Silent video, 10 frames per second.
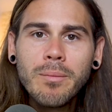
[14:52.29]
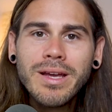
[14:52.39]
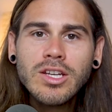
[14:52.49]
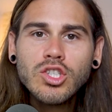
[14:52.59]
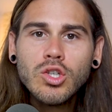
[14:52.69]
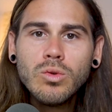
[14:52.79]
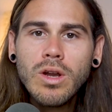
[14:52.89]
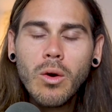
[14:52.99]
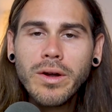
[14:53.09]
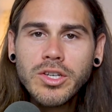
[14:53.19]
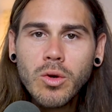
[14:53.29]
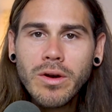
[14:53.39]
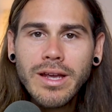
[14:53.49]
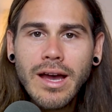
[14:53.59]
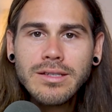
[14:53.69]
because you know what your
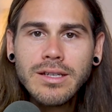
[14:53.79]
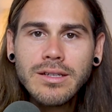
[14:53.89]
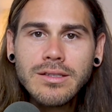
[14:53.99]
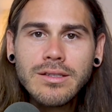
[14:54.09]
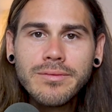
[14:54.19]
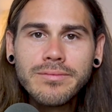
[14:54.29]
yes is.